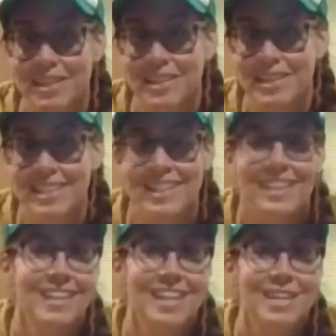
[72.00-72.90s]
in your
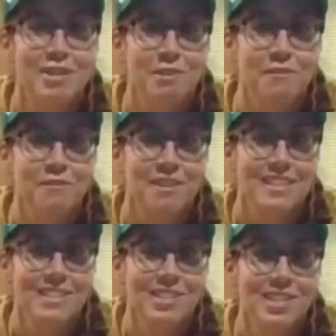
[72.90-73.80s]
fridge.
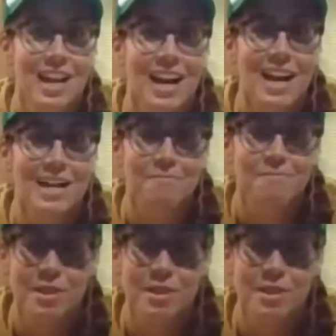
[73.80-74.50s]
So